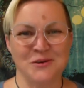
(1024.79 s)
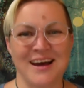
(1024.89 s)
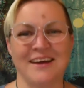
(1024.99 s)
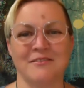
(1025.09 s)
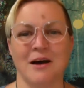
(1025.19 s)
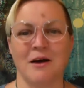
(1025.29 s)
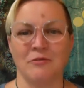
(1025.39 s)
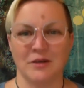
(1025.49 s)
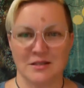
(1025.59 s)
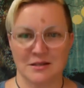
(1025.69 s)
I have
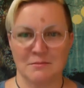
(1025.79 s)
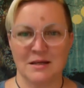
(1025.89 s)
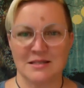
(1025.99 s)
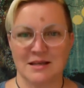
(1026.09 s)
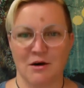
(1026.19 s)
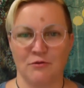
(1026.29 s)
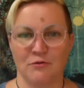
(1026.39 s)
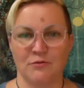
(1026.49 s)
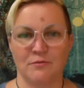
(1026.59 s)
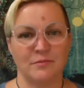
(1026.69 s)
confidence in myself.
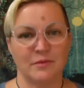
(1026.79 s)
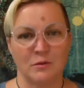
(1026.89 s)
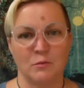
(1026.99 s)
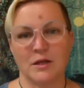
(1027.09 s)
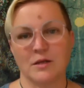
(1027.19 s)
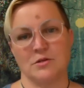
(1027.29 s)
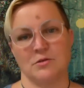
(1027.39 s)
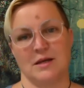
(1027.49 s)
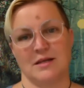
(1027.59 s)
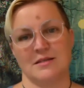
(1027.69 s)
We can do
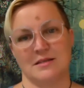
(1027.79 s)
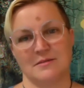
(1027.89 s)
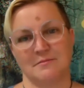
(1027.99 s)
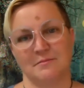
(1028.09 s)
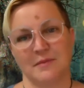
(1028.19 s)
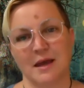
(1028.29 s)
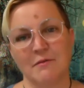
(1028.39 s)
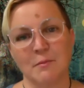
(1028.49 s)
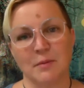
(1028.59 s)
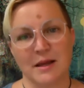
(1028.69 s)
this. Have
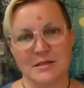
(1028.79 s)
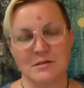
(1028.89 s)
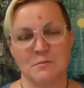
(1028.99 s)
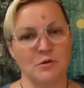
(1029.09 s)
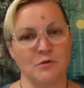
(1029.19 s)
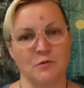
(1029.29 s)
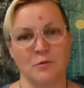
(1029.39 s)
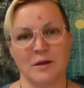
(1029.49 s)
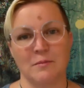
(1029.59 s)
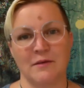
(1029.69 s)
a blessed and beautiful
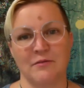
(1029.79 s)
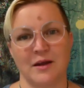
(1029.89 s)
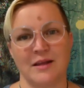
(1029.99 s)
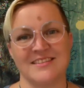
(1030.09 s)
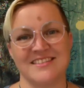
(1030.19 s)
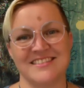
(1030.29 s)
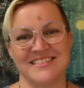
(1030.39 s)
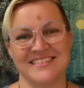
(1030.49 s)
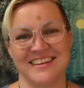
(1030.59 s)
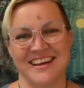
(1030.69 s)
week, my friends.
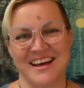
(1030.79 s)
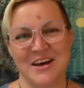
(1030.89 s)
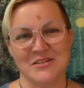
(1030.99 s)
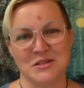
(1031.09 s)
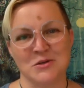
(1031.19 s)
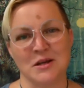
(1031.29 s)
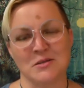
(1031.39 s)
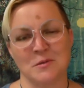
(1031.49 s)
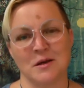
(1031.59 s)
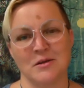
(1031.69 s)
I'll see you
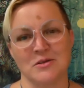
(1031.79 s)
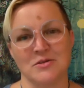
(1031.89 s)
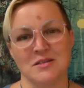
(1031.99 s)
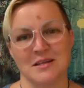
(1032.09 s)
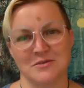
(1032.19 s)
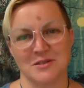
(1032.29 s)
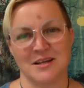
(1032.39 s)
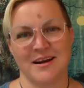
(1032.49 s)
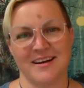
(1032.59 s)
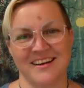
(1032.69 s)
next week on Tuesdays with
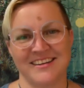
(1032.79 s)
Terra.